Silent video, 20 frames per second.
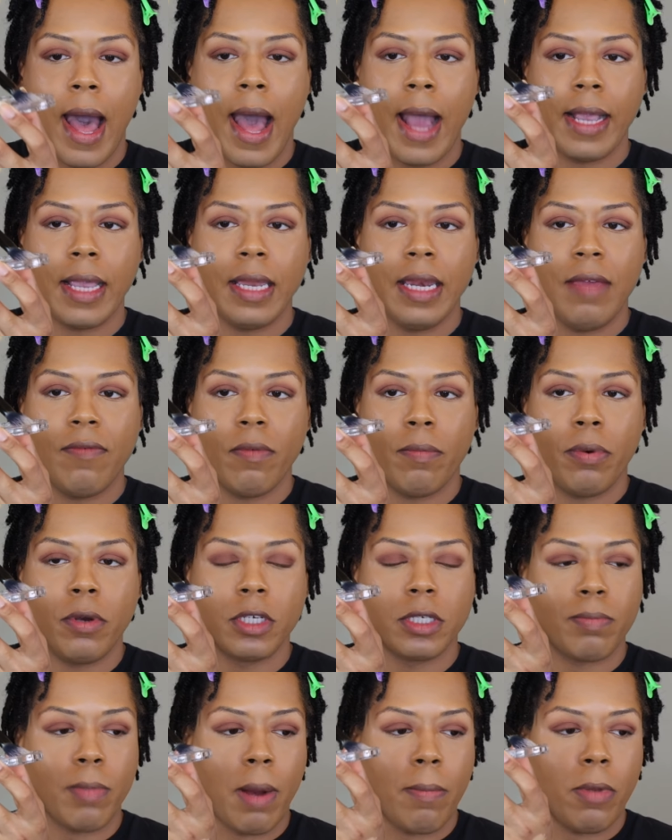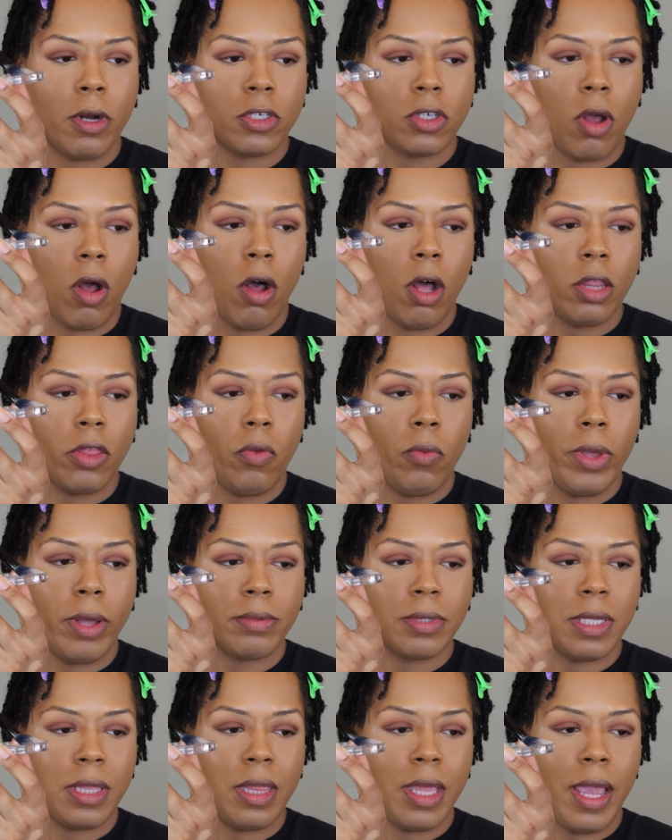I can even push my brush all the way
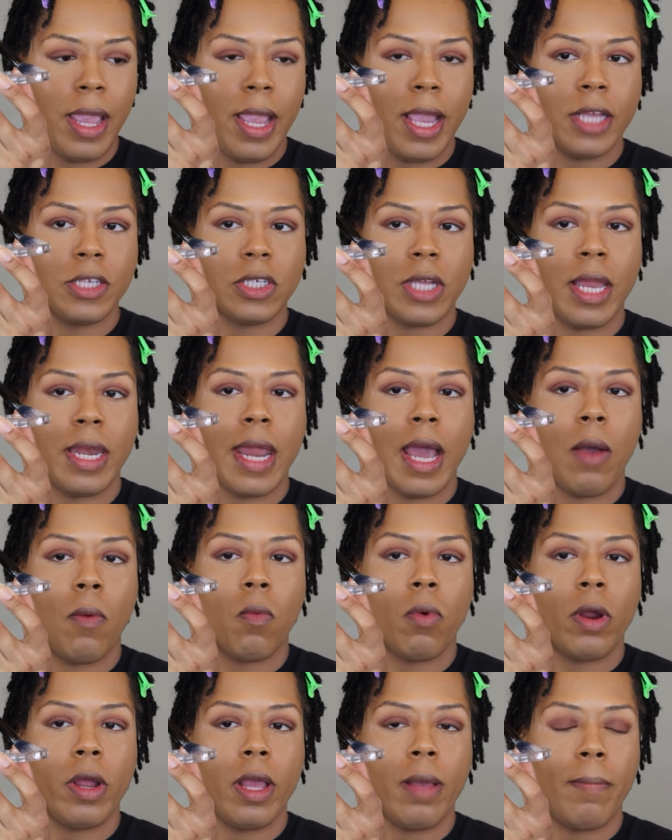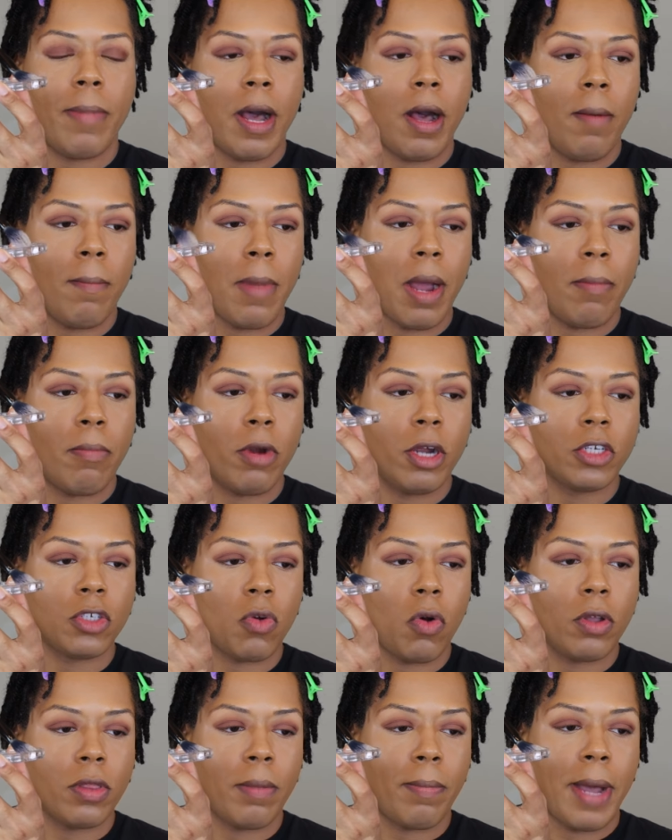up to the edge and not worry about my brush
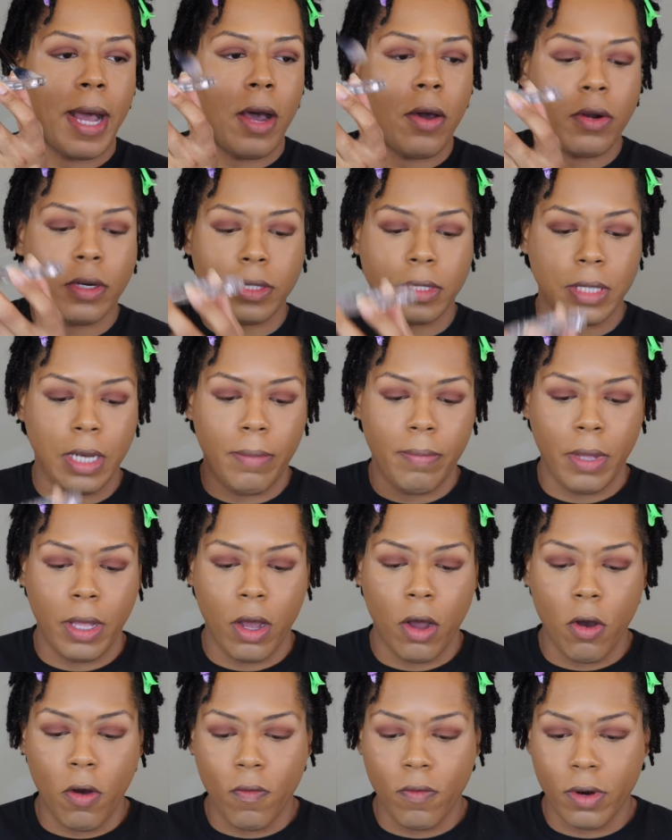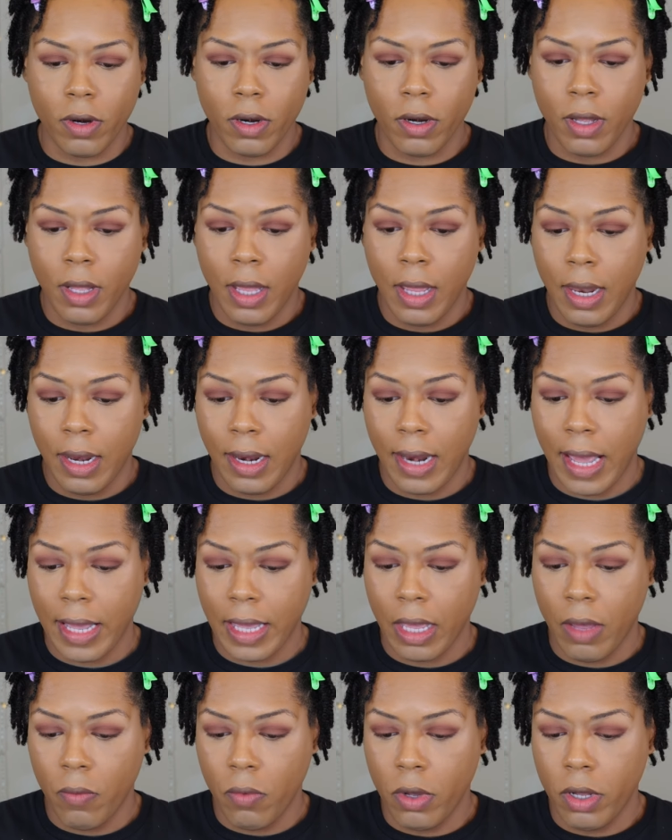or the powder slipping over
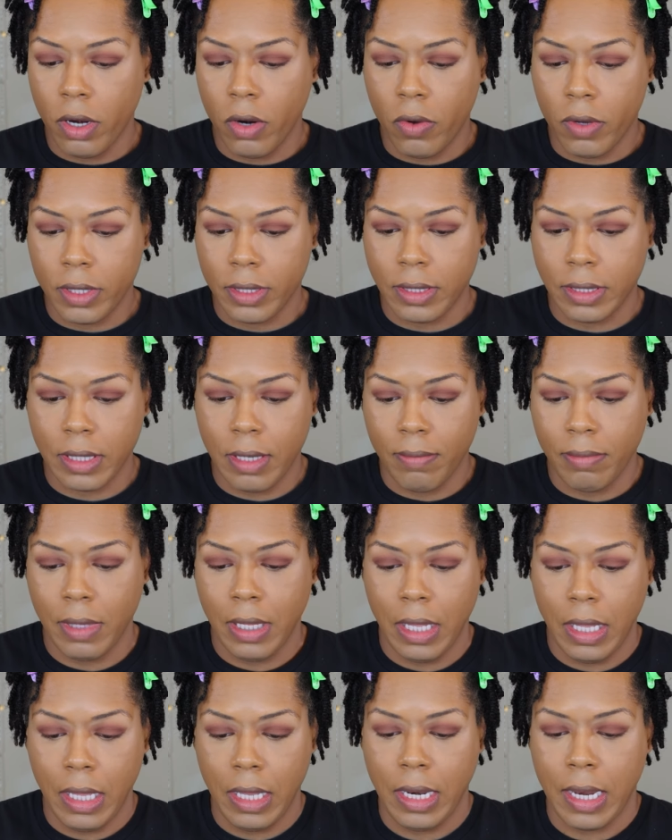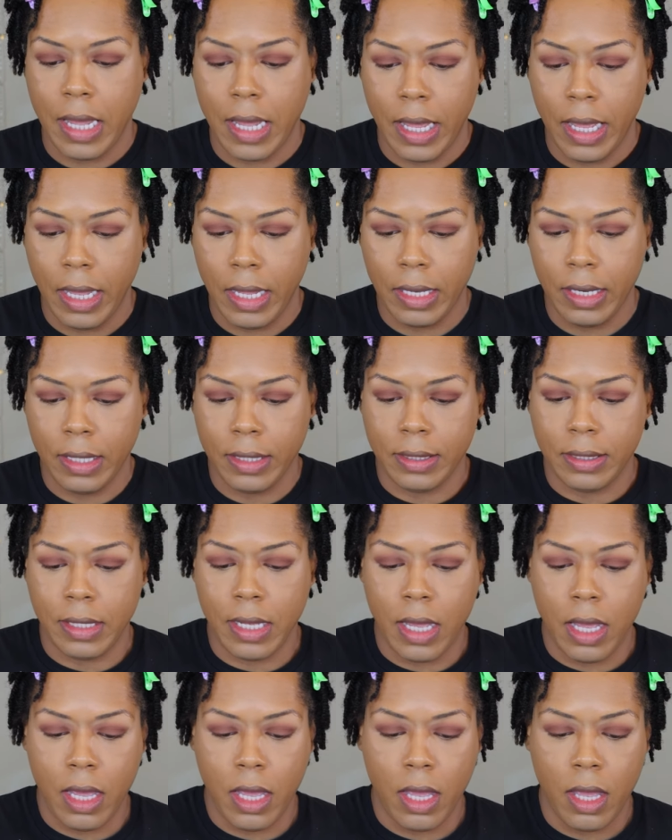like it would on something like, let's
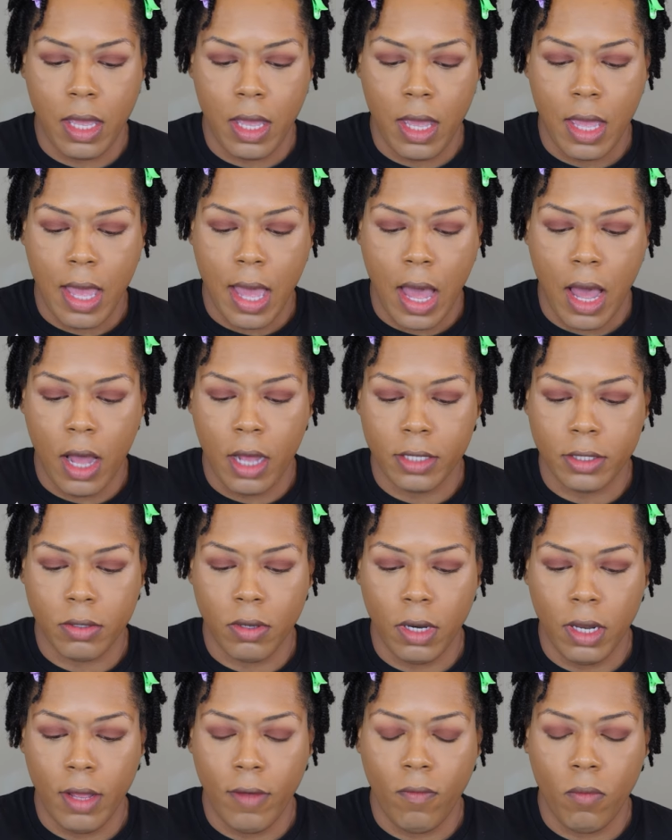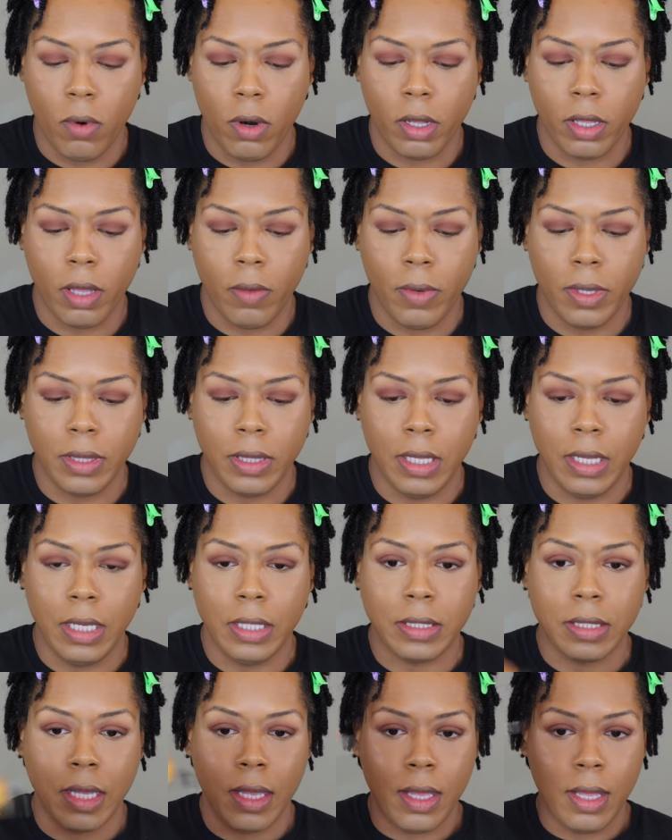say, I also love working with
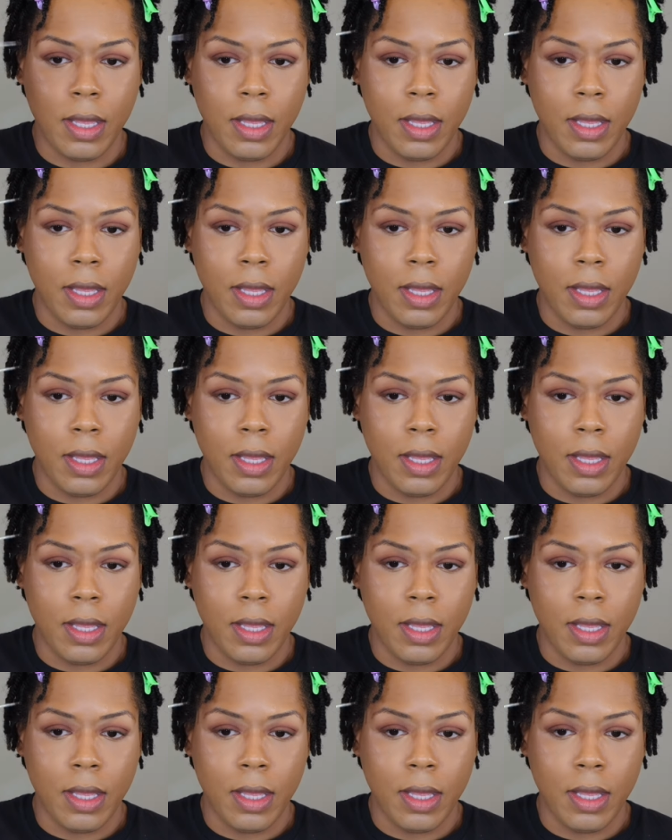these